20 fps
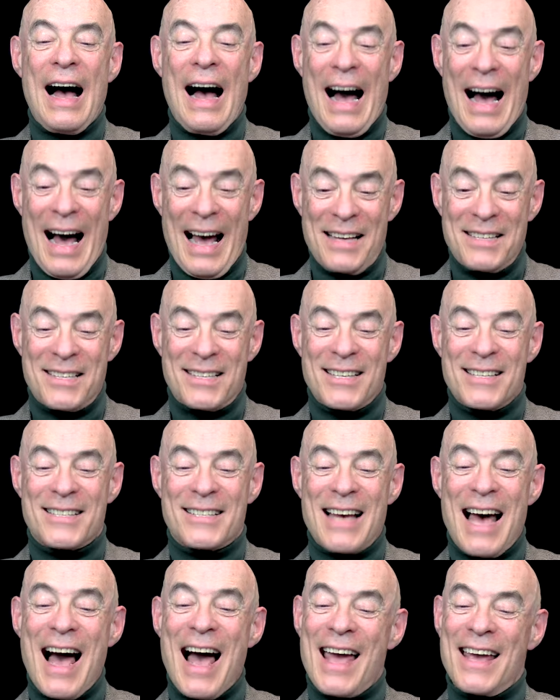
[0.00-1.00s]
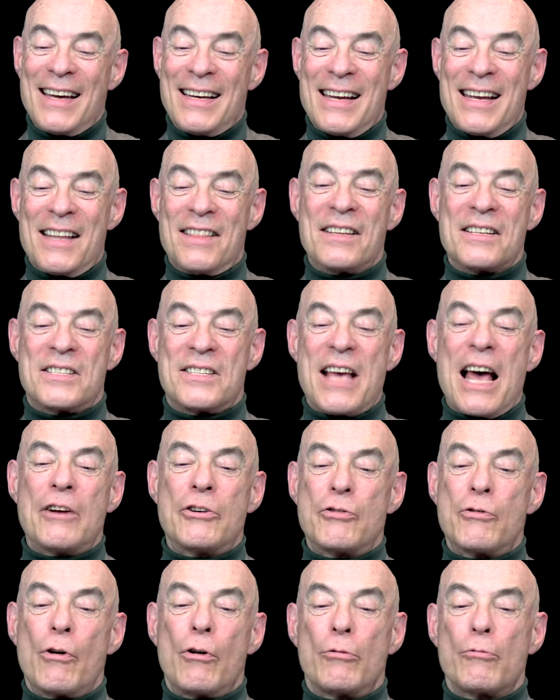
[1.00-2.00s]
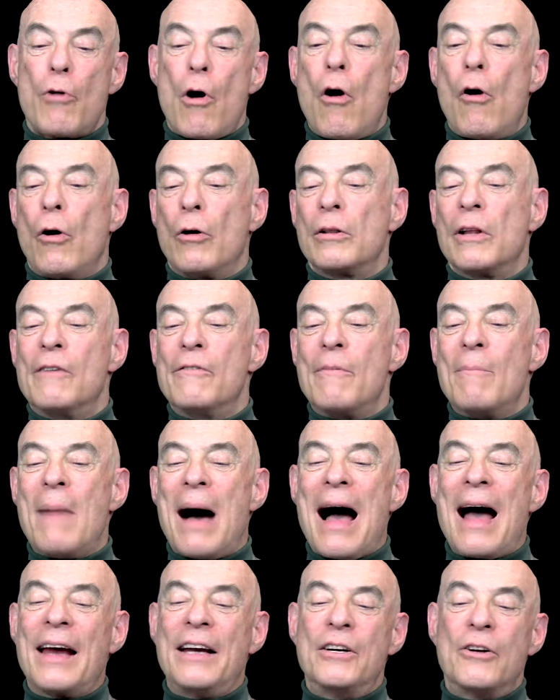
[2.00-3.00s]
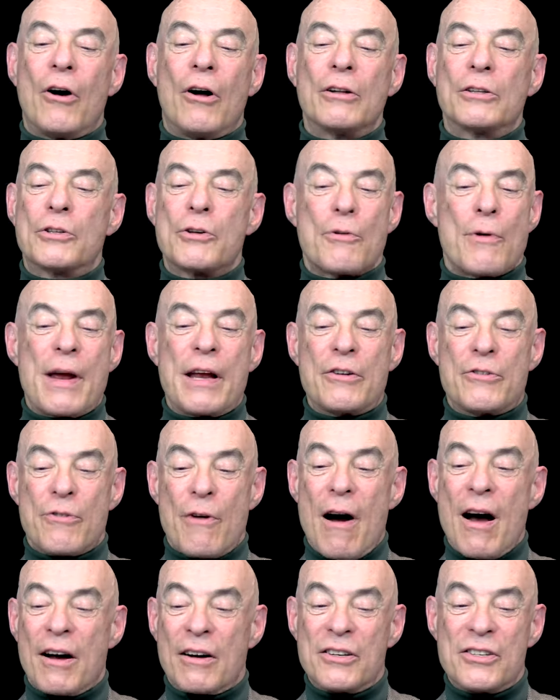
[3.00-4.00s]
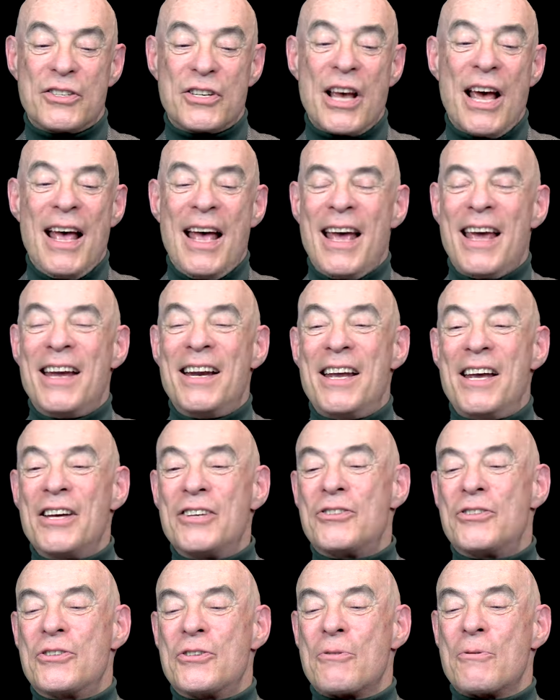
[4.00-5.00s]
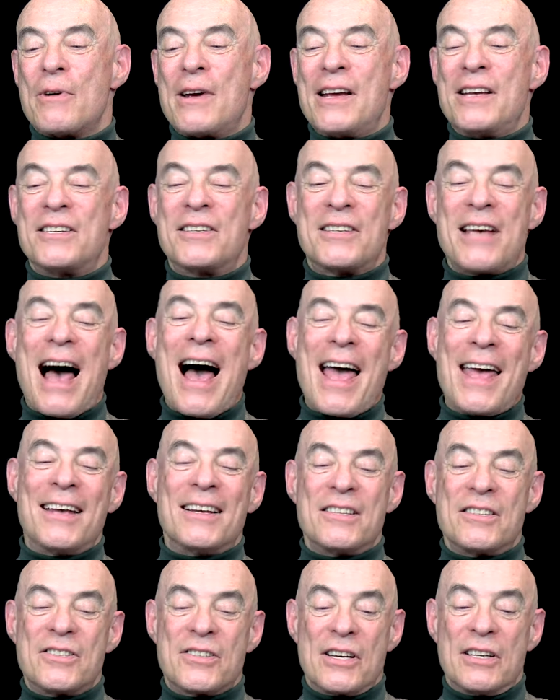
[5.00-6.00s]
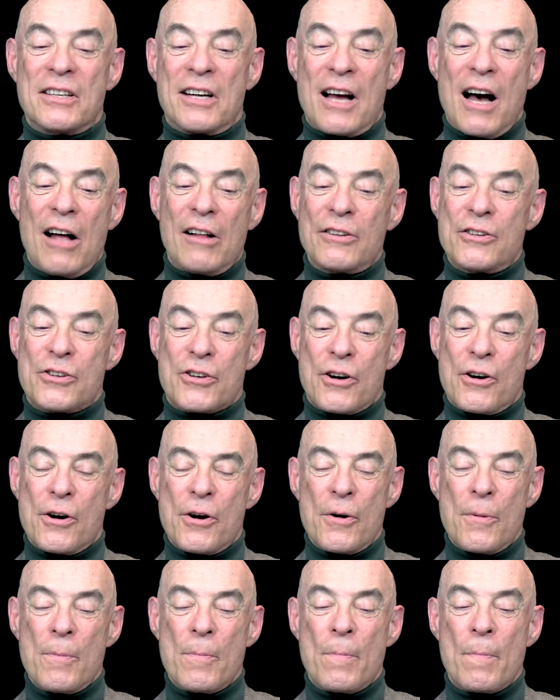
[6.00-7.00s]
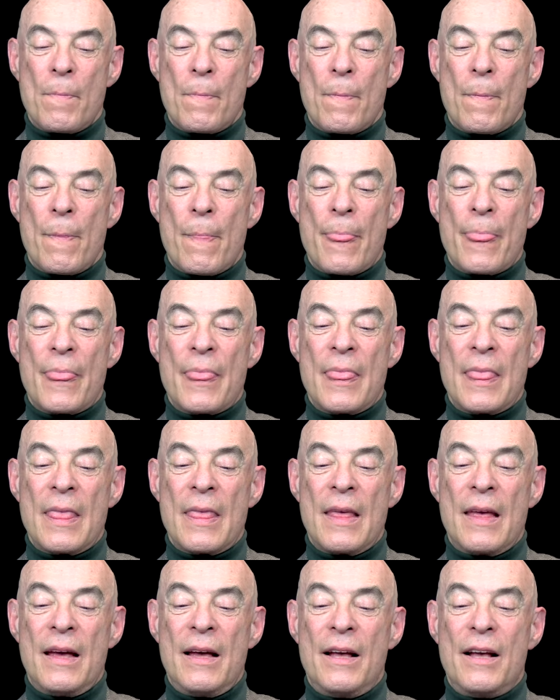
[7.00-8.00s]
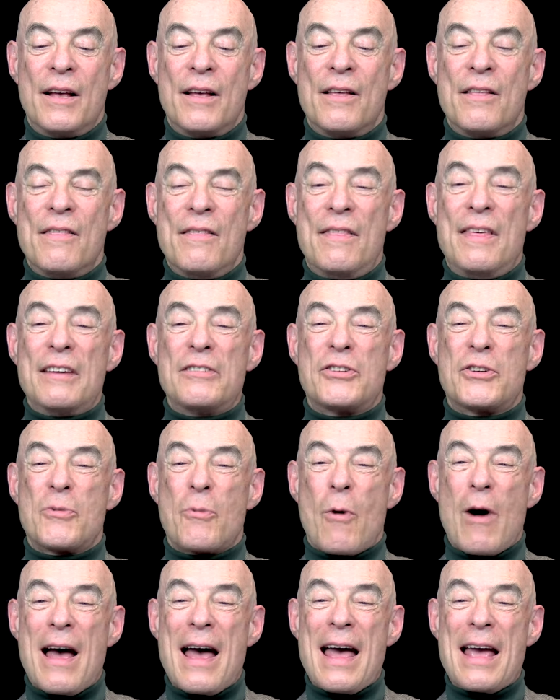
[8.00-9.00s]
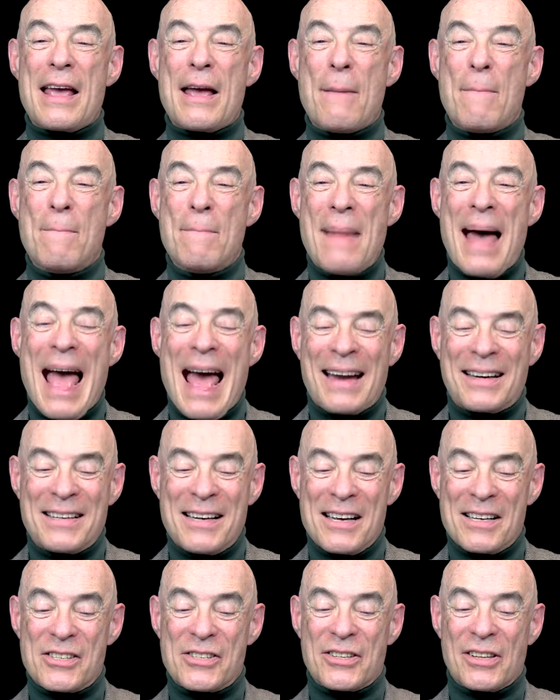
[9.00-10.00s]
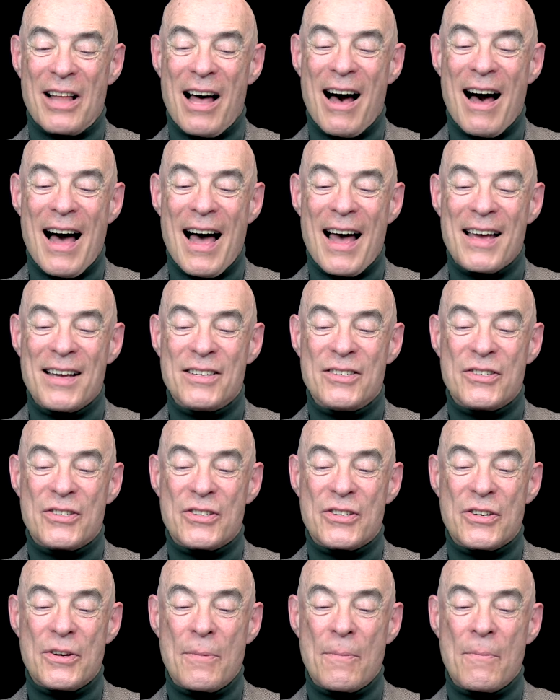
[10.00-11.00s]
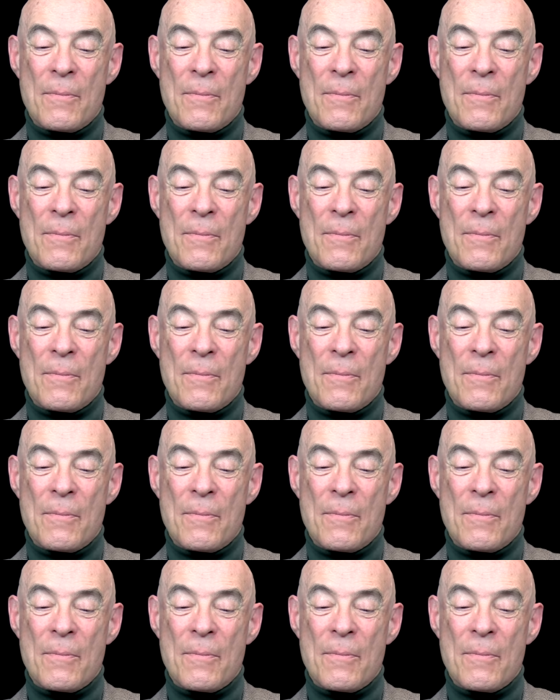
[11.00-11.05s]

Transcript: High Society, the Central Role of Mind-Altering Drugs in History, Science, and Culture, This Way Madness Lies,